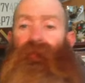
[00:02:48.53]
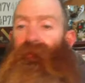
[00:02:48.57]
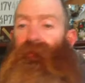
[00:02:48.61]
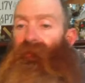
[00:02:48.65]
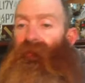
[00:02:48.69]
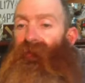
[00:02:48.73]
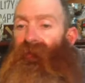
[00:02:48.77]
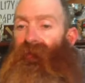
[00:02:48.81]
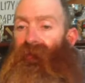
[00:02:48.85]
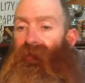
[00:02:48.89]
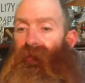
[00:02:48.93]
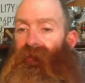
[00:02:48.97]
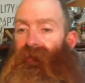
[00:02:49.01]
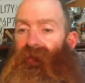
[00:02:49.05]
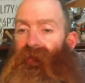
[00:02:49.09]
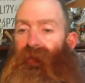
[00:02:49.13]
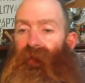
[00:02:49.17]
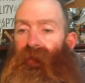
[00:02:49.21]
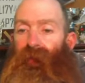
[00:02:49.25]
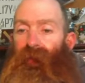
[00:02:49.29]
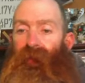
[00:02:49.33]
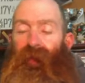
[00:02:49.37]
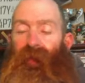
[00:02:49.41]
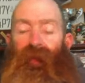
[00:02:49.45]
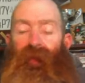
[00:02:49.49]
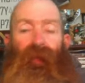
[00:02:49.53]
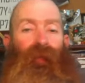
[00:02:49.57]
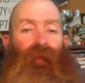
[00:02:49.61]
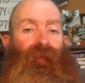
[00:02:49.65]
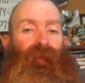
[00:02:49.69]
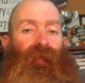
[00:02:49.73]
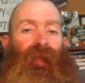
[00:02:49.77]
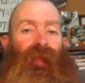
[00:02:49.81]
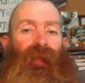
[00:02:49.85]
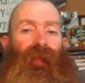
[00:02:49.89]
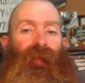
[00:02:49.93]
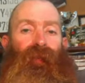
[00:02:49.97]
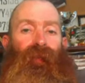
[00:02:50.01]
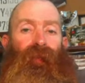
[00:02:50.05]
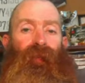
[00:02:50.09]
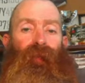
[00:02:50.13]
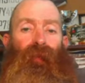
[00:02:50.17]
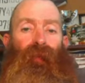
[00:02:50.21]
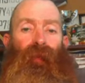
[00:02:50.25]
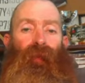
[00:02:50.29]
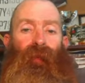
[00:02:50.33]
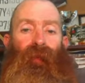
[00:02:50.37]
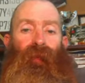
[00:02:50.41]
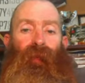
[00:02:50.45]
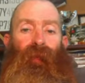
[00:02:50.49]
Forgot to tell Murray I was getting on. I
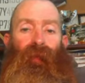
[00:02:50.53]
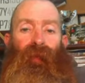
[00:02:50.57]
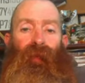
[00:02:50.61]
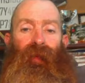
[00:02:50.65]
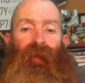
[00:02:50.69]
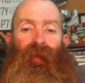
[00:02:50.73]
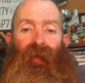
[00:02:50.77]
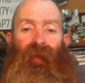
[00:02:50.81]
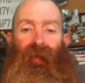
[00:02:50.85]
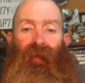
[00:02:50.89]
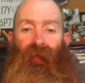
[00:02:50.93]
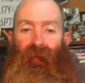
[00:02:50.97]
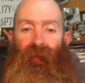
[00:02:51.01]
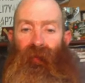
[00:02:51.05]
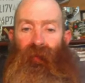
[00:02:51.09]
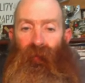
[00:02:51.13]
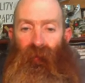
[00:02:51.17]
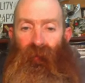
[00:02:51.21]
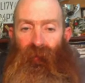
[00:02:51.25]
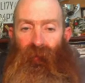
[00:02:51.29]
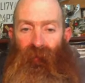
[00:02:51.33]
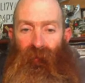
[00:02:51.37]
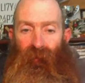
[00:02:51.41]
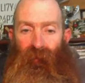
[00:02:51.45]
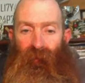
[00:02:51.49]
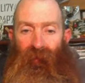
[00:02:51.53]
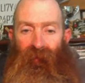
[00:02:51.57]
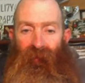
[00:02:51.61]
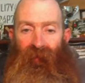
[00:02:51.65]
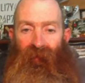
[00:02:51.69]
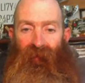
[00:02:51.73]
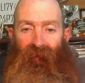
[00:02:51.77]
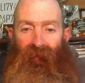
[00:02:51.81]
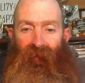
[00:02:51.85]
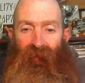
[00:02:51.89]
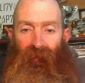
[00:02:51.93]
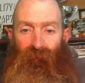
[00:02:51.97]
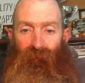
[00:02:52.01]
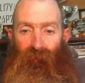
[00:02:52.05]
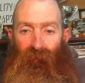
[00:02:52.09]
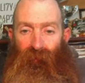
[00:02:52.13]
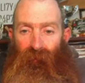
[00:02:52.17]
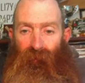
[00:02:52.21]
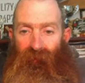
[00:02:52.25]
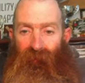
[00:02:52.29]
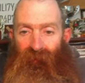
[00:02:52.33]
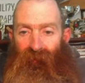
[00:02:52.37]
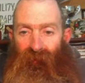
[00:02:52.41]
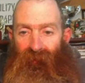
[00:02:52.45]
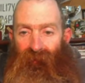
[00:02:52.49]
might be a bit later. He might be a bit later.
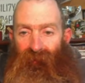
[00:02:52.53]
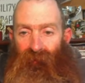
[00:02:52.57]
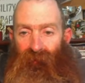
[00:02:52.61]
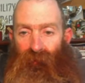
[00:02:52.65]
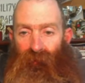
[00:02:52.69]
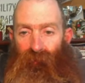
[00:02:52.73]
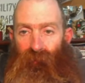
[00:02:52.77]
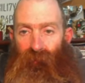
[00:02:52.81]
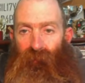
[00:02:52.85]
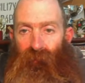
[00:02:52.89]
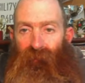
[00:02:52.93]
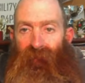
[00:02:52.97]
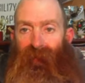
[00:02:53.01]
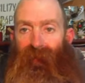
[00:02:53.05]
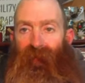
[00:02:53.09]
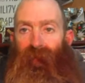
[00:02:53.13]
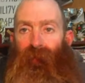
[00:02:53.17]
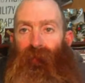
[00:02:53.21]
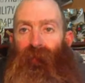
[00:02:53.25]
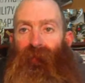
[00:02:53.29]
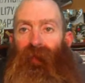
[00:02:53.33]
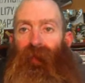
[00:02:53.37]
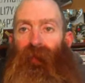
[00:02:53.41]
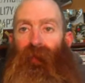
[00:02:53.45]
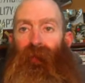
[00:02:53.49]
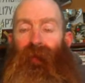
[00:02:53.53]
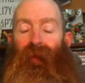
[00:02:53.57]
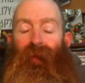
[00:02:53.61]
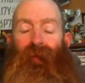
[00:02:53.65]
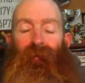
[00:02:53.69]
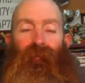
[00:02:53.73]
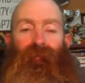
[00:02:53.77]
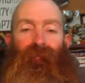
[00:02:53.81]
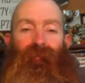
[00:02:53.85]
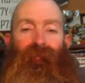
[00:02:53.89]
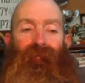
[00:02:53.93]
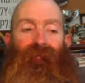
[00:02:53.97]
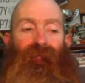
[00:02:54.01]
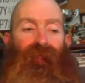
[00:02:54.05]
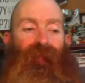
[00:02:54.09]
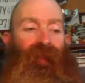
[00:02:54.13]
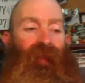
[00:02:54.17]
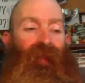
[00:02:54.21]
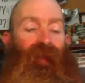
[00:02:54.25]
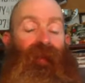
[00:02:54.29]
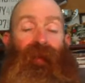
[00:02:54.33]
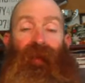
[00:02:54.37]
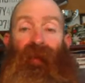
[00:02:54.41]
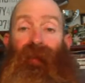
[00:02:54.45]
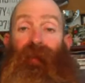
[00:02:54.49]
We'll link up somewhere.
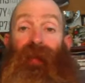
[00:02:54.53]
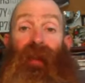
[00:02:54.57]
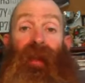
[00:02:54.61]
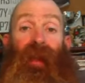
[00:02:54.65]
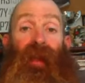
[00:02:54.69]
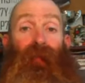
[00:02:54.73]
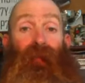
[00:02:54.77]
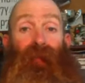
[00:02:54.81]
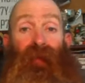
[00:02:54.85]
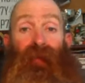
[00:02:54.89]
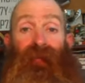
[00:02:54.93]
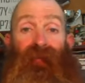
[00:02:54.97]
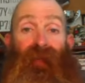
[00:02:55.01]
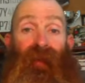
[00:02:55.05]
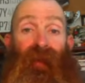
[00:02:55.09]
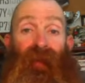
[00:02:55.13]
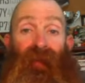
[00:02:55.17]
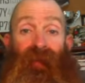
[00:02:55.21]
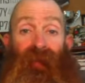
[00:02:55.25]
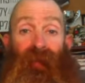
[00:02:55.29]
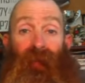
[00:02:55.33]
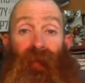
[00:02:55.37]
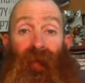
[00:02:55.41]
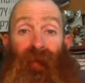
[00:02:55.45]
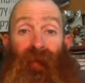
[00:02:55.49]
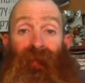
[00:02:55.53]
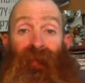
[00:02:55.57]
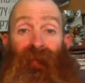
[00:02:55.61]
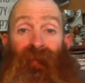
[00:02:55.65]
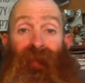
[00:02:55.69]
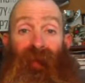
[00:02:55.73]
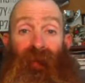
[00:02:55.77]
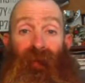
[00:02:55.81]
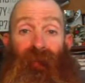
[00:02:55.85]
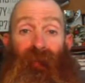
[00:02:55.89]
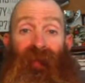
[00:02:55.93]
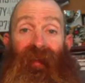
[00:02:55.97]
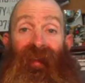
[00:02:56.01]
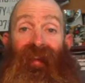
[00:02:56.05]
I don't have my phone to message him.